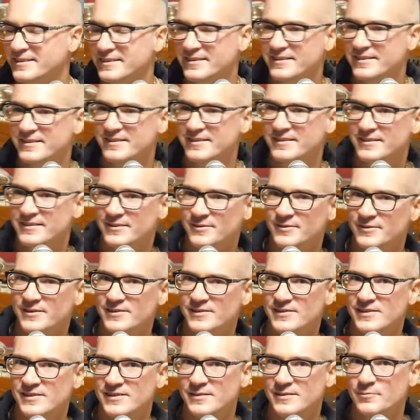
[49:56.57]
So
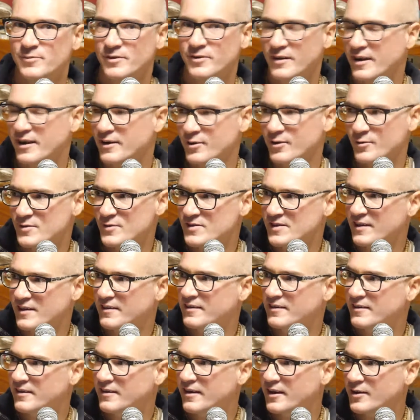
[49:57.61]
this is important. Like you
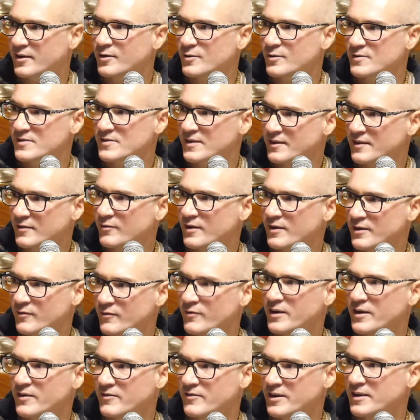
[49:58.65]
said,
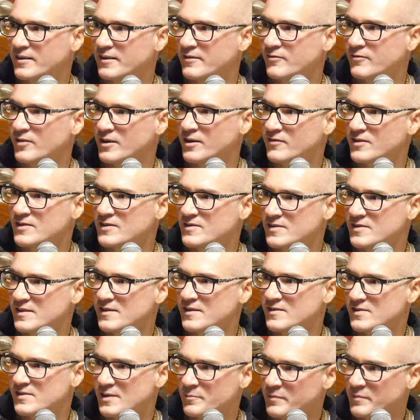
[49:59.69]
when we see
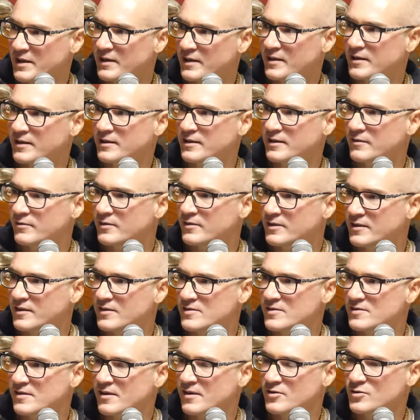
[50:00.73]
some negative, it
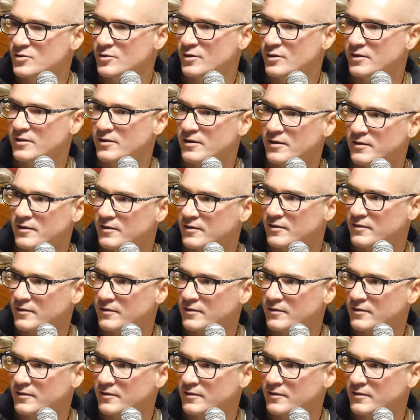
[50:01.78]
is actually that